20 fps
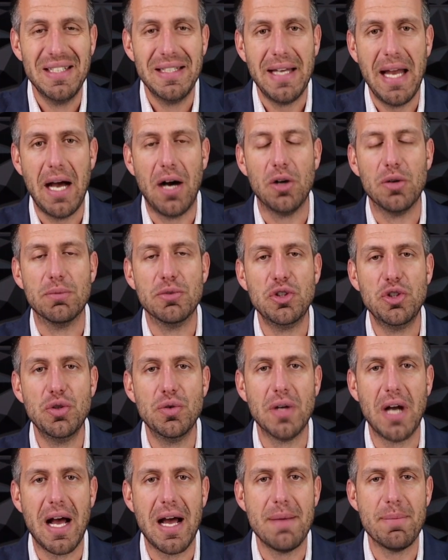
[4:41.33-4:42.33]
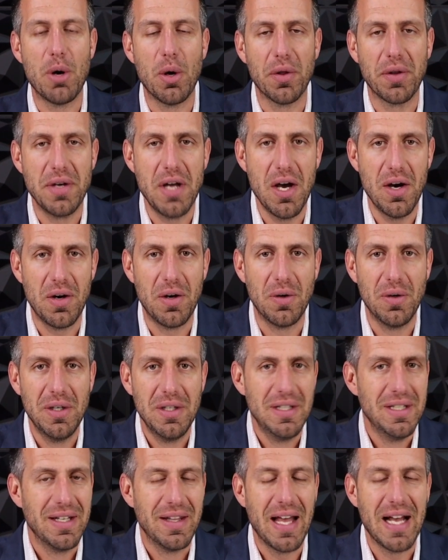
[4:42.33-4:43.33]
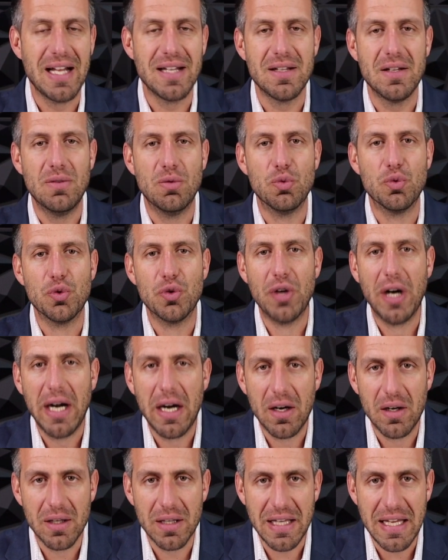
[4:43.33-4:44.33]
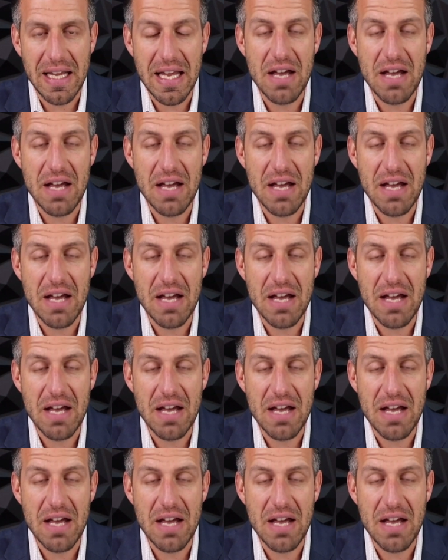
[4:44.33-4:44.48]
Now, you and I both know that rarely,